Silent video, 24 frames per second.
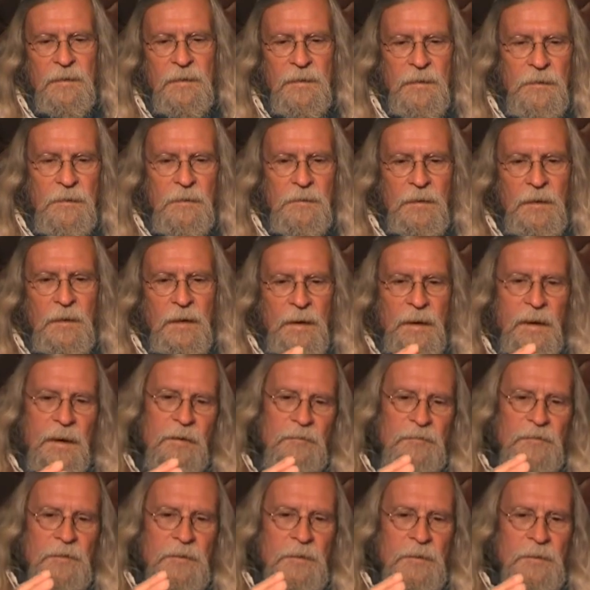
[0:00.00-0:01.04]
here I
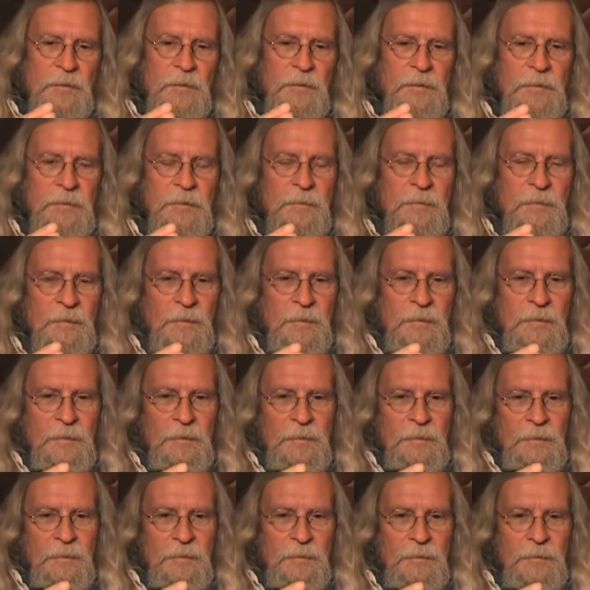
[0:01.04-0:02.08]
have to
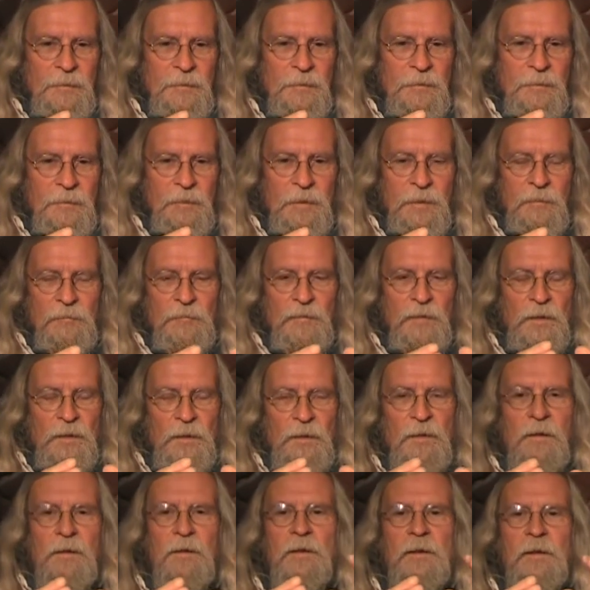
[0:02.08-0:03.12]
give you a
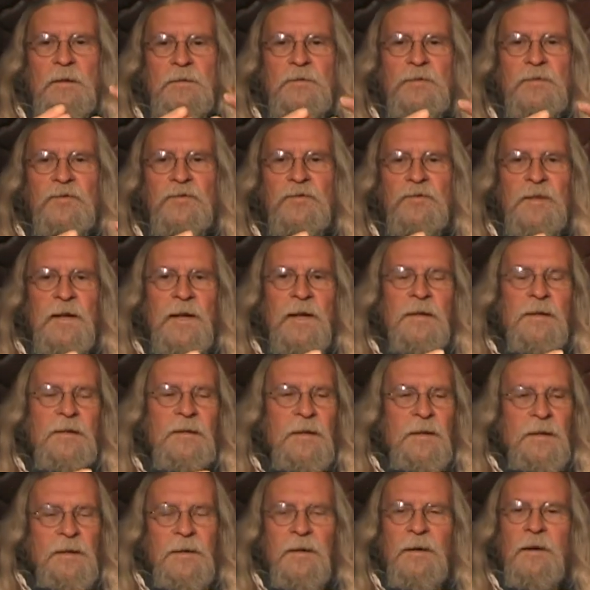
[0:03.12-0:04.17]
little
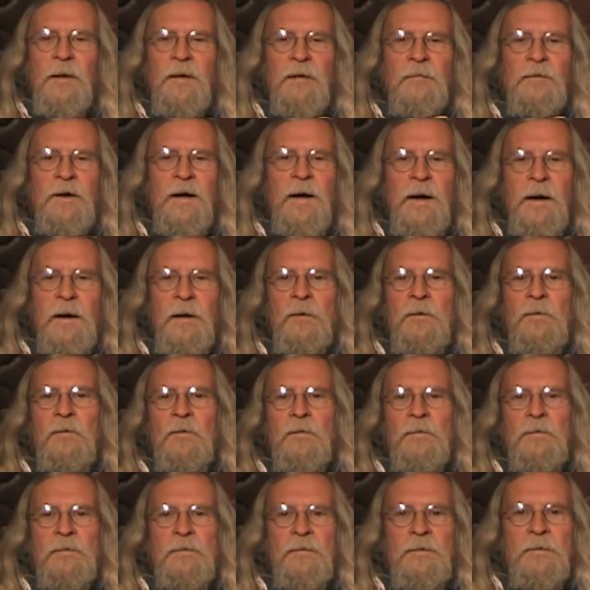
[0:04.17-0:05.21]
understanding of
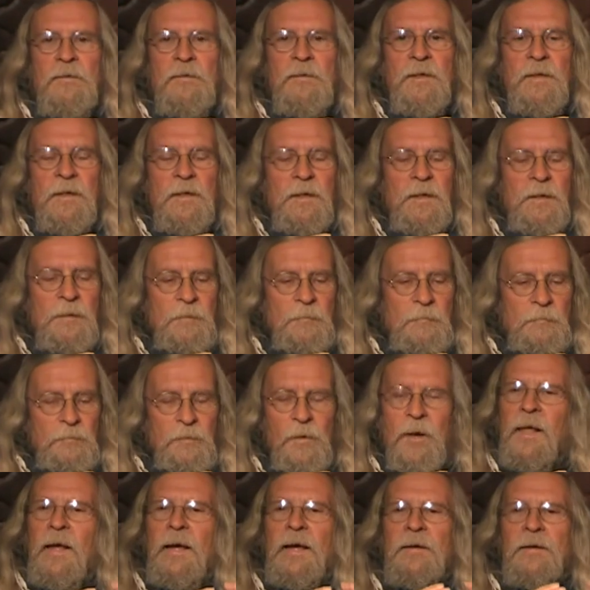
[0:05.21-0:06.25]
how the
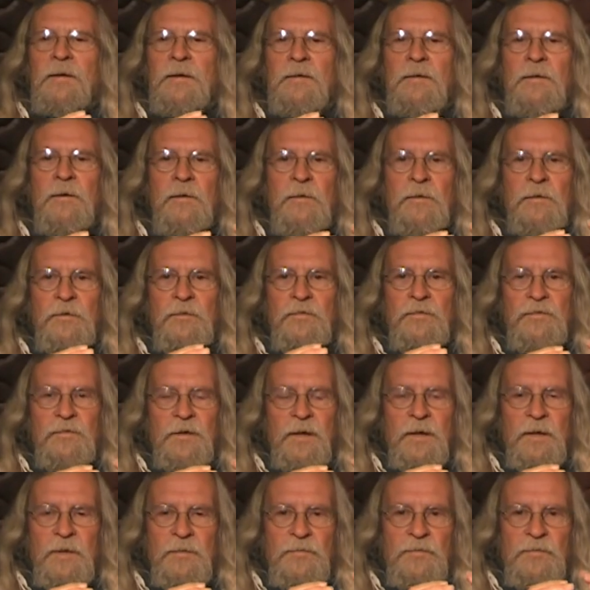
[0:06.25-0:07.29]
planet Earth
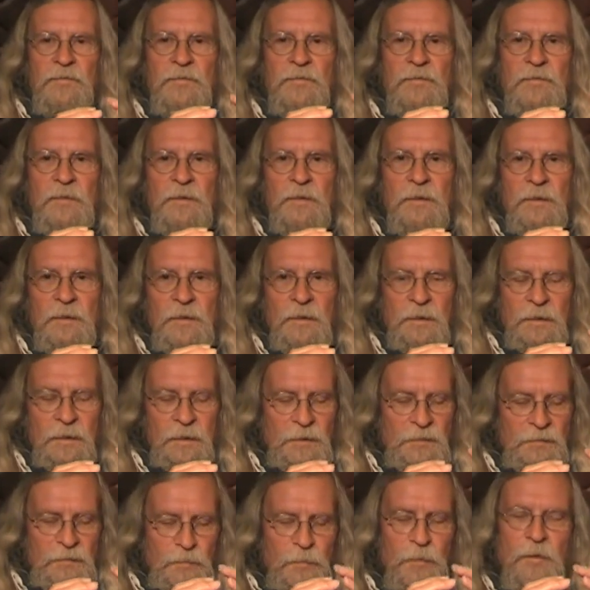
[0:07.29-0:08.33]
is
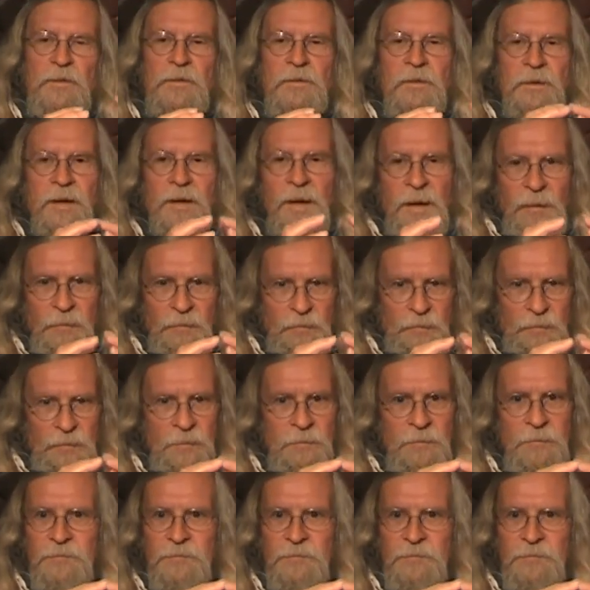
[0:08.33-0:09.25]
put together